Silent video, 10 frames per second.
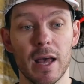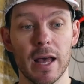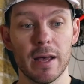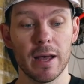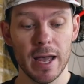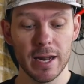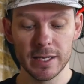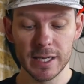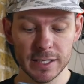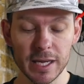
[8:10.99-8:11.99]
and it
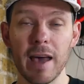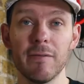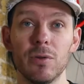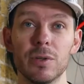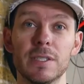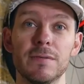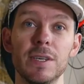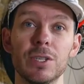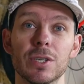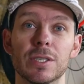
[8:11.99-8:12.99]
doesn't have all these
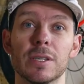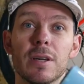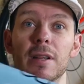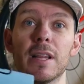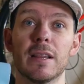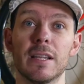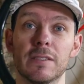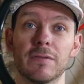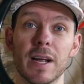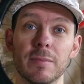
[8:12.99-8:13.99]
features that this
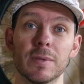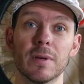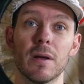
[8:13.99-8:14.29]
frame